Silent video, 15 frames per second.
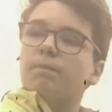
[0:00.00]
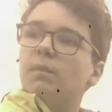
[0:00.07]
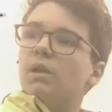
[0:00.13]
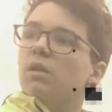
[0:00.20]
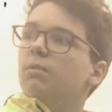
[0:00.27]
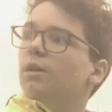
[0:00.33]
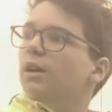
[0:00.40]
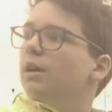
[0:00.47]

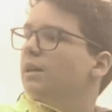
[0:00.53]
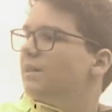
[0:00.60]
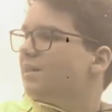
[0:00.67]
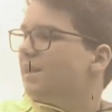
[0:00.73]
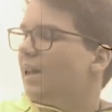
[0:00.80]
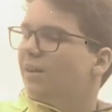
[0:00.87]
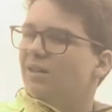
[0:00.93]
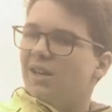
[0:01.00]
Otherwise,
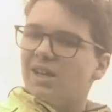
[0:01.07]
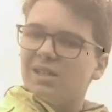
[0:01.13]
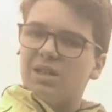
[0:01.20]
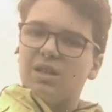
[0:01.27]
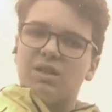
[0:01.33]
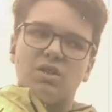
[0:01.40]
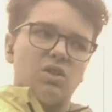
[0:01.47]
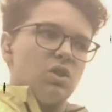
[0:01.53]
nowadays,
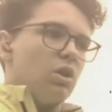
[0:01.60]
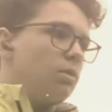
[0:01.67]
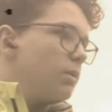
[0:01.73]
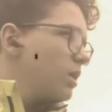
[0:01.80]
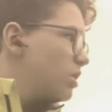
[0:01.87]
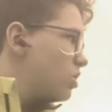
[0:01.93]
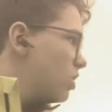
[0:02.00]
it's not really too